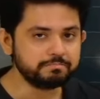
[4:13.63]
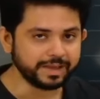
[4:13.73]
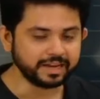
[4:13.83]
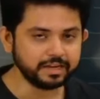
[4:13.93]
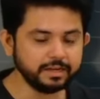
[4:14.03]

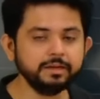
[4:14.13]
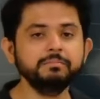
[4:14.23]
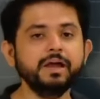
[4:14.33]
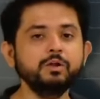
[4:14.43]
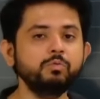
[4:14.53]
beryllium,
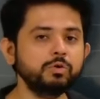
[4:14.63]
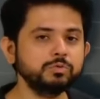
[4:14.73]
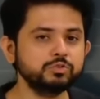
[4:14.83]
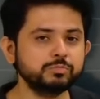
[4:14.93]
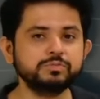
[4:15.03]
and what
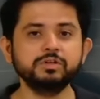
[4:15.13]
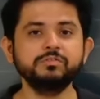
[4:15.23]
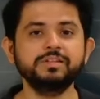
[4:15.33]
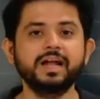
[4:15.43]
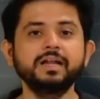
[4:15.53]
was
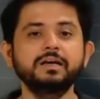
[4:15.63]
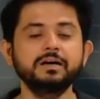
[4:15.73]
observed that